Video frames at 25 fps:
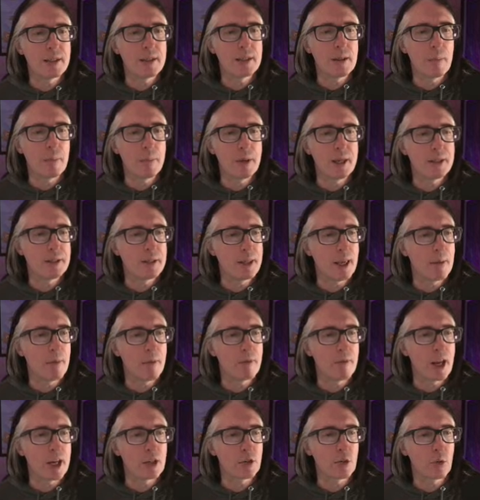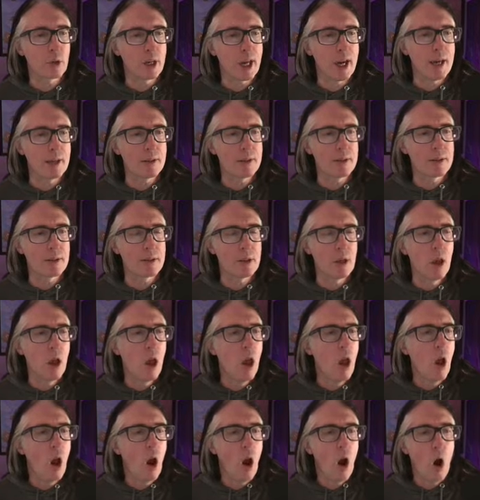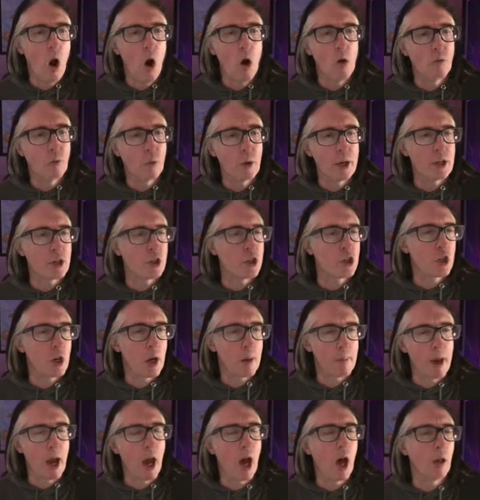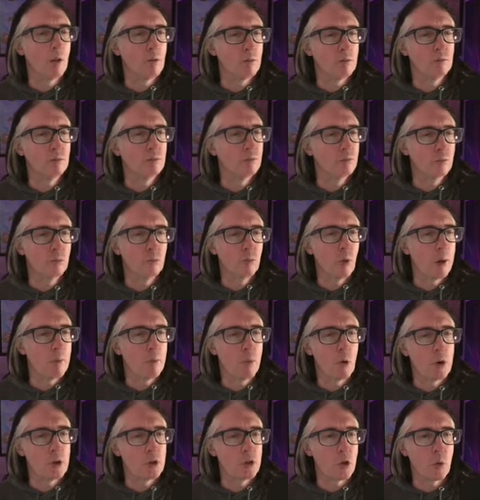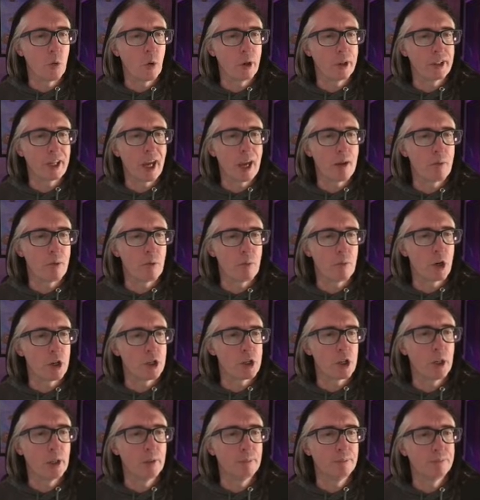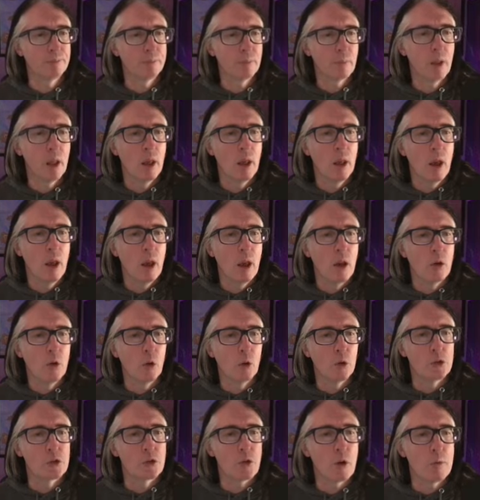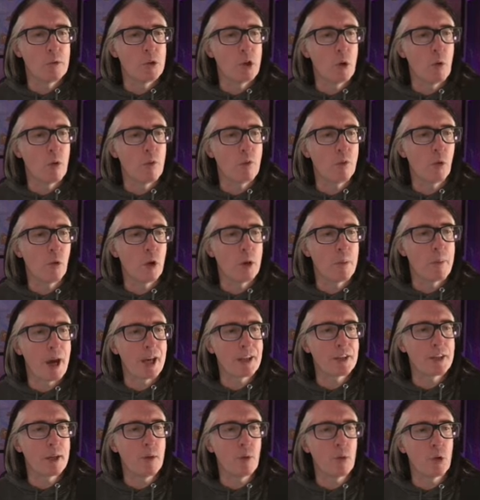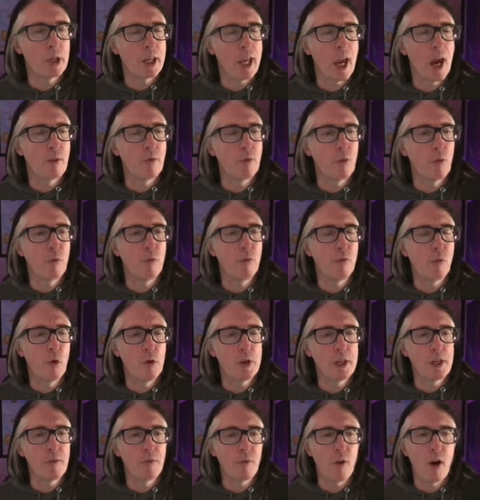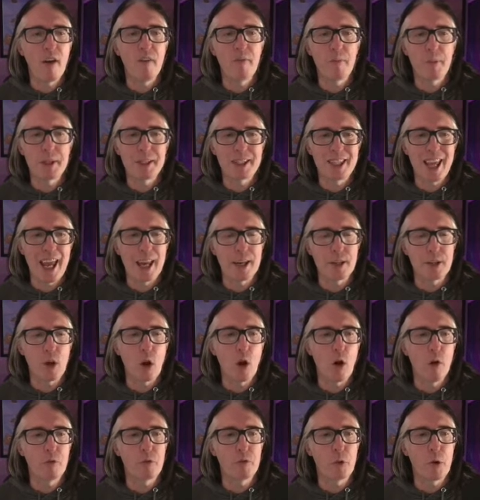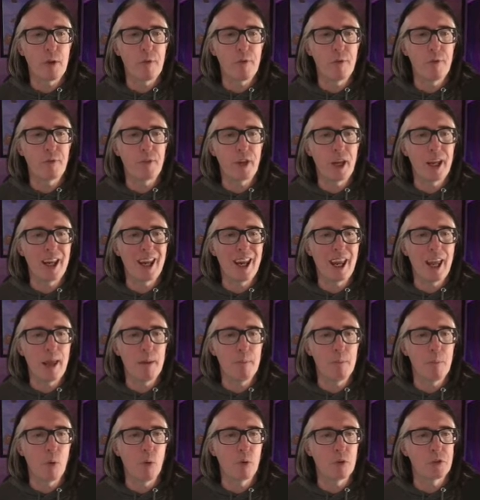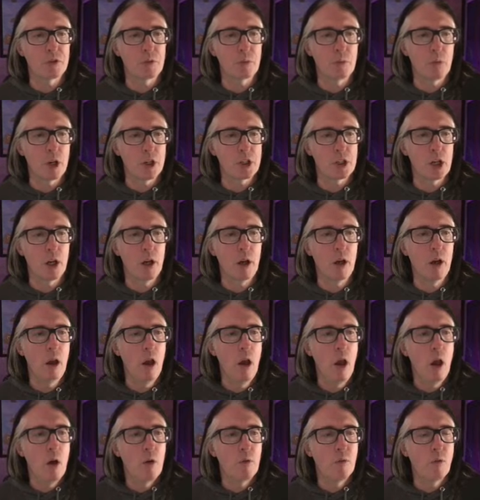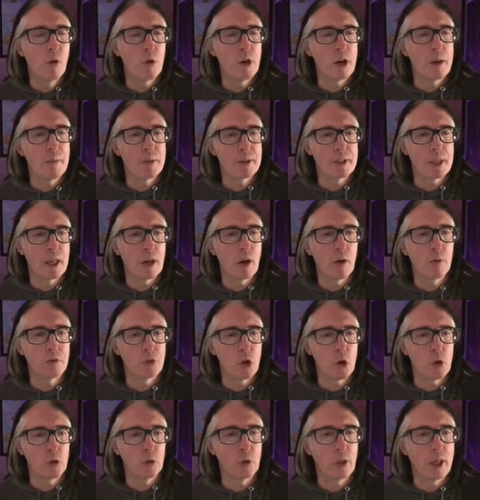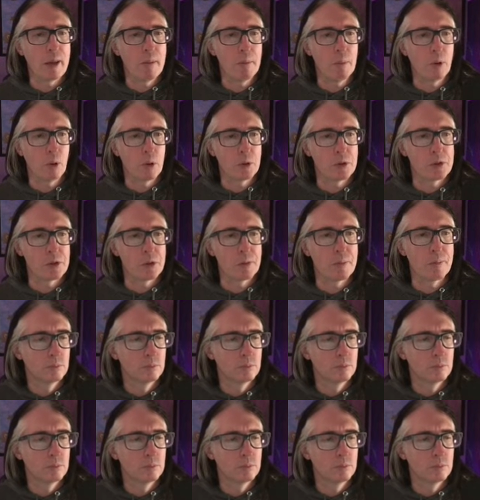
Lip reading: BCM of natural gas, of which about 1.21 came from Russia. Nord Stream 2 at full capacity would account for 45% of 2015 imports from Russia, 14% of total imports.